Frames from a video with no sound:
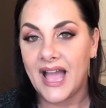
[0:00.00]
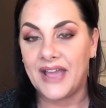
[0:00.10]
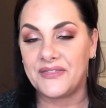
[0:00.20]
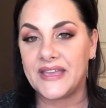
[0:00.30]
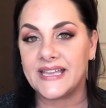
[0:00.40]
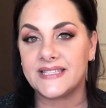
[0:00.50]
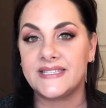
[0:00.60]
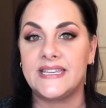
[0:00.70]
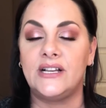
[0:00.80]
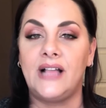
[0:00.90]
I think it
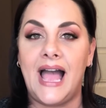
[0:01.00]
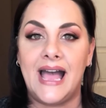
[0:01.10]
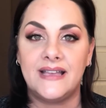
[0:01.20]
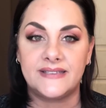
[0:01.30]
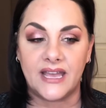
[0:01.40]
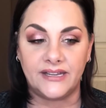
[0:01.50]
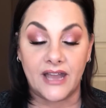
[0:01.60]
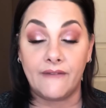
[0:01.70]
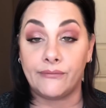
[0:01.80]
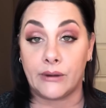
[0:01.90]
still has
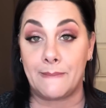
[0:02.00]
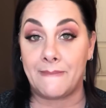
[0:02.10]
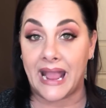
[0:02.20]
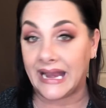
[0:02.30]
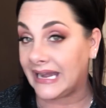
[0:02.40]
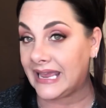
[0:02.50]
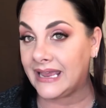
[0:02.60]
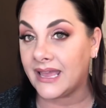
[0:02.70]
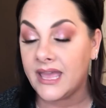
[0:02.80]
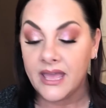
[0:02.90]
enough
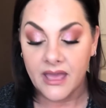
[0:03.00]
remaining